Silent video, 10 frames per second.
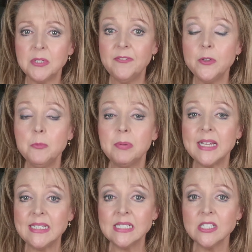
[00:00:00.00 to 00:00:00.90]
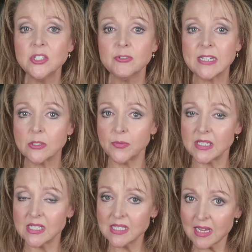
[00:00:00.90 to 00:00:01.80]
But if you place the stress on
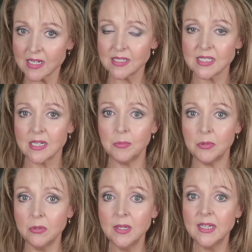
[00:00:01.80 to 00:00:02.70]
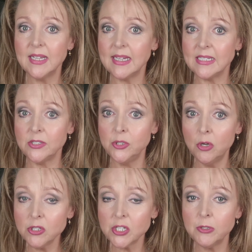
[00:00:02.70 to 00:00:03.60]
the second syllable, it
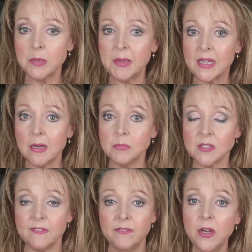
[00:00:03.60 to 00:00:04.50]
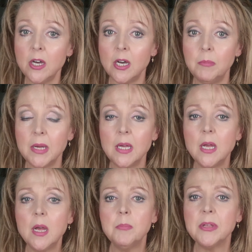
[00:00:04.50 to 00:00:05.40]
not only becomes a verb,
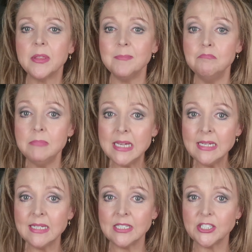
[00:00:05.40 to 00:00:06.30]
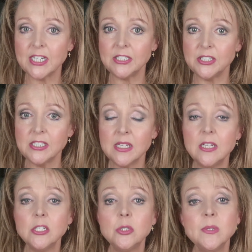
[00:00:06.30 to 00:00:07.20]
but the meaning changes
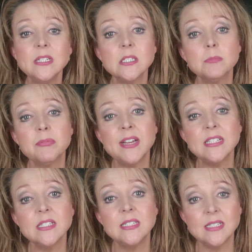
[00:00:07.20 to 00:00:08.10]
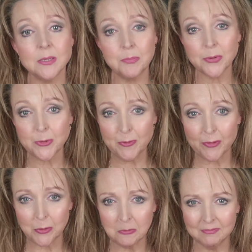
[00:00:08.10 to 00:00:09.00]
to express
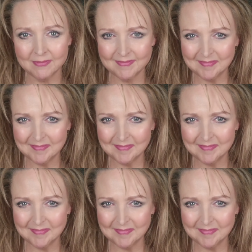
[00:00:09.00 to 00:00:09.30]
disapproval.